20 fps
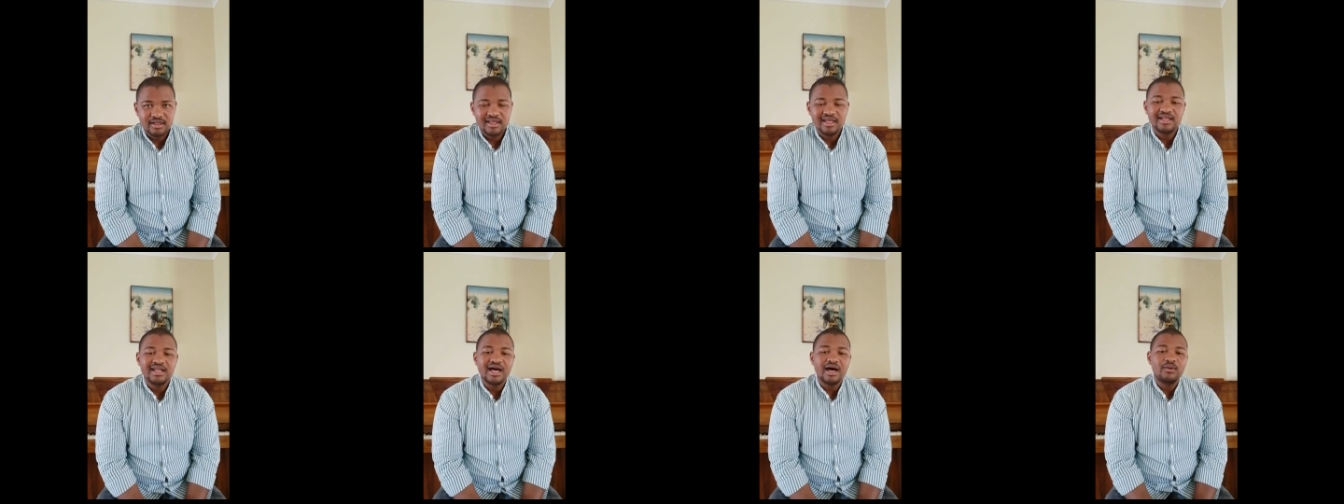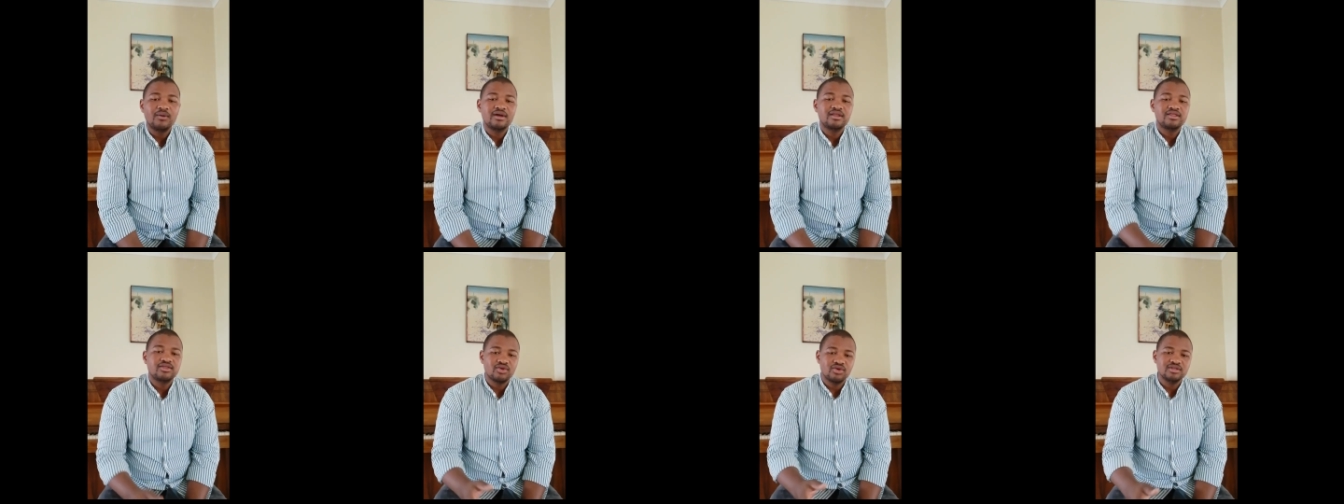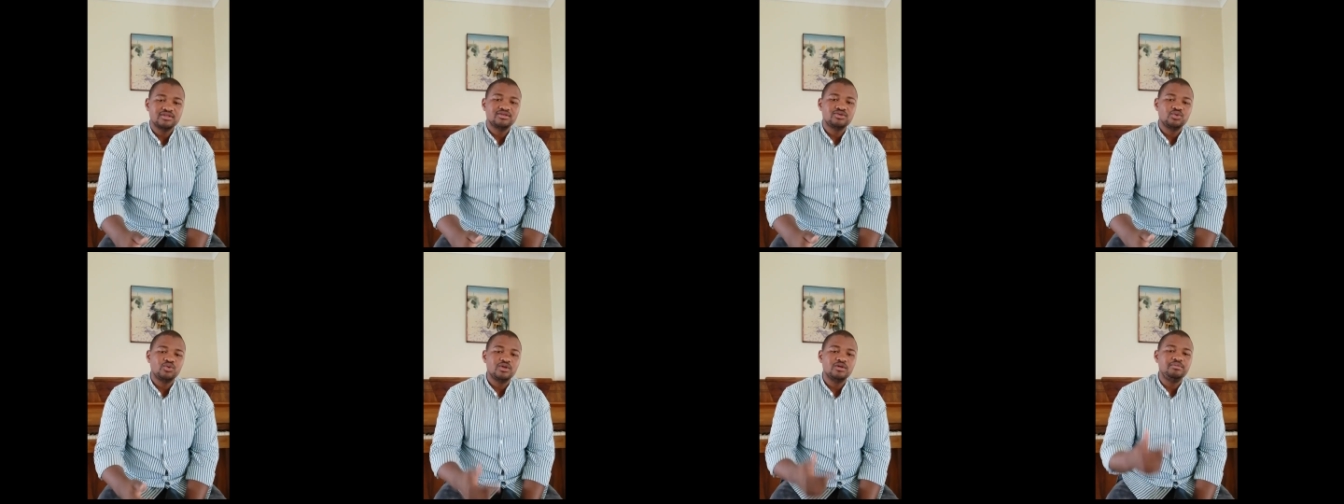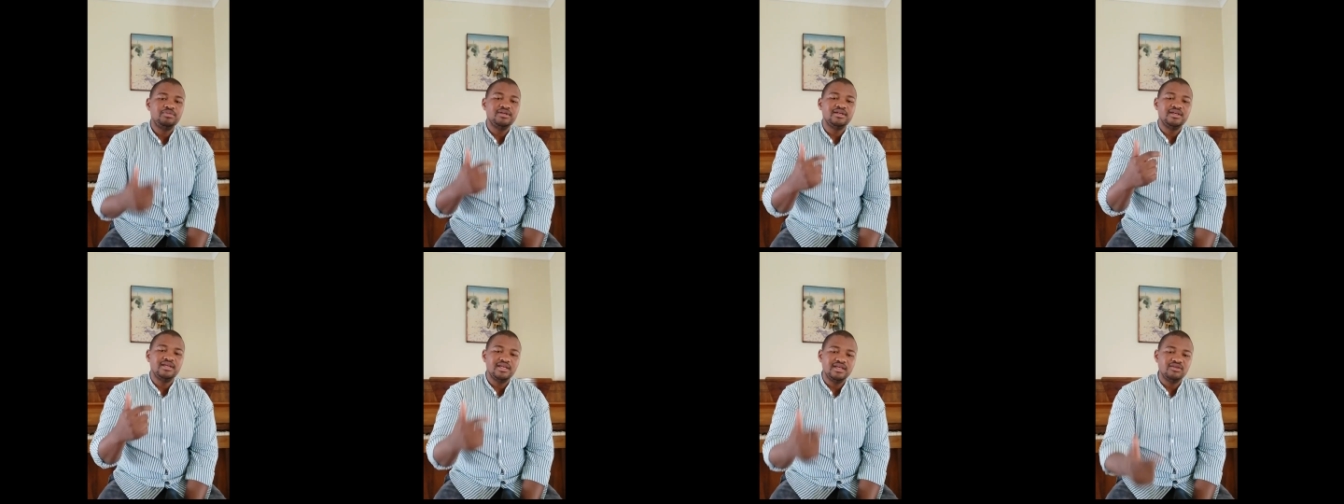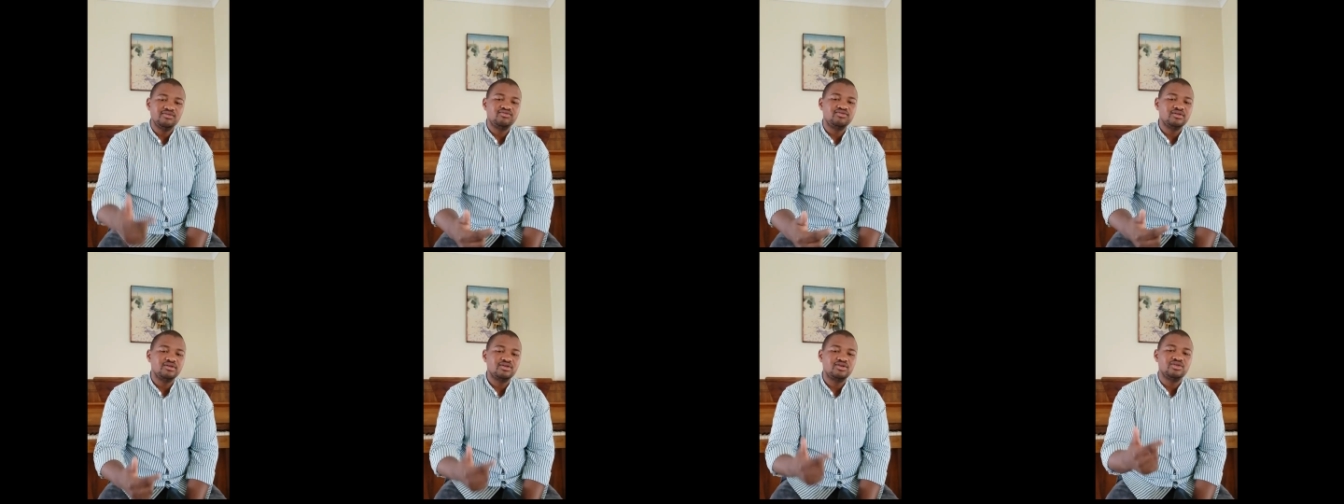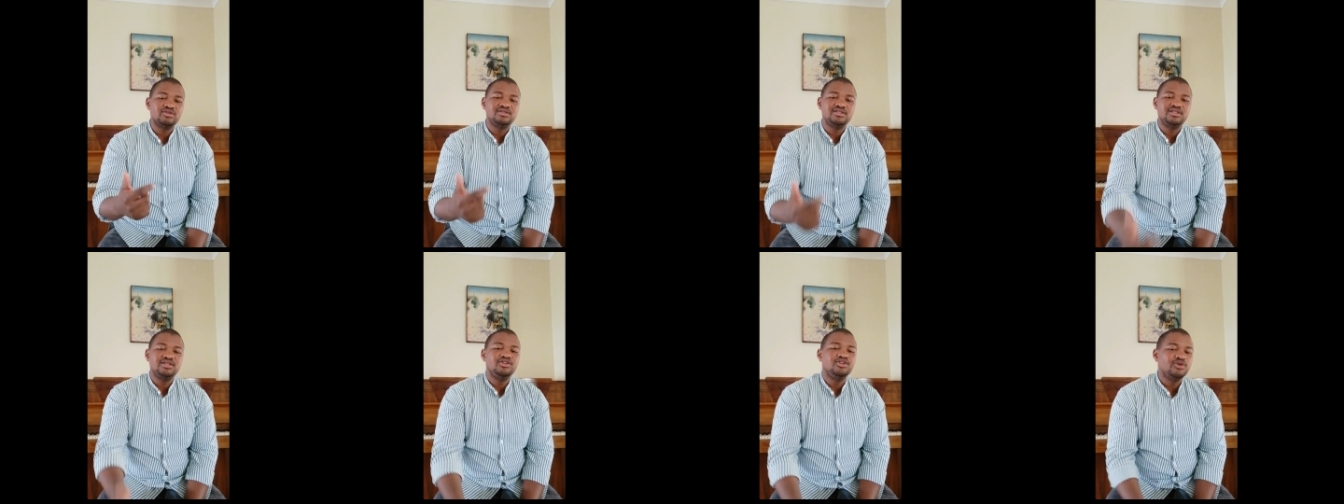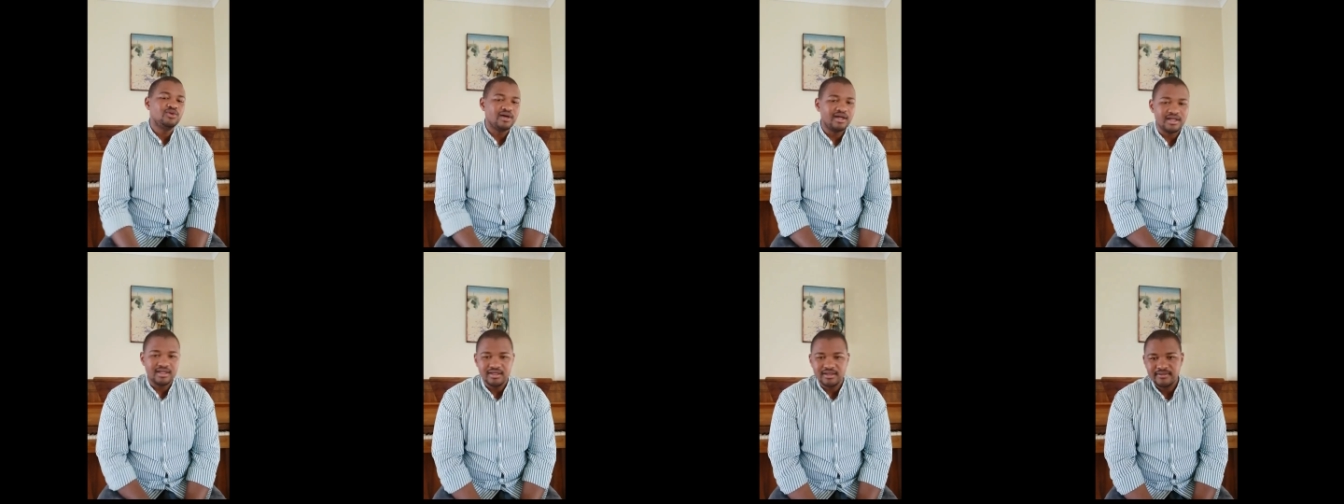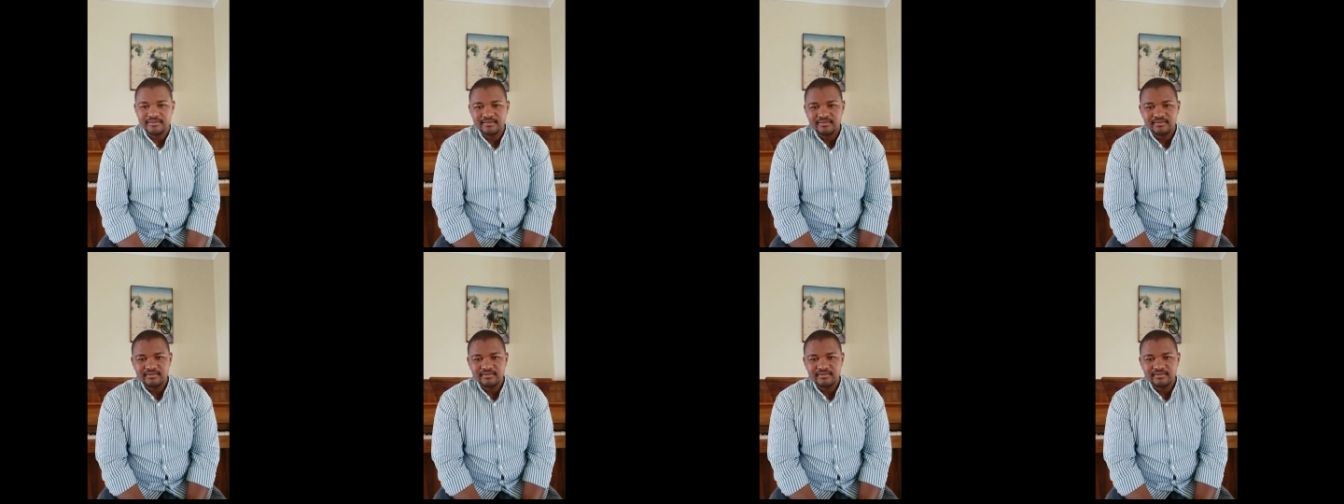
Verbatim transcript: then our thoughts will be evil continually.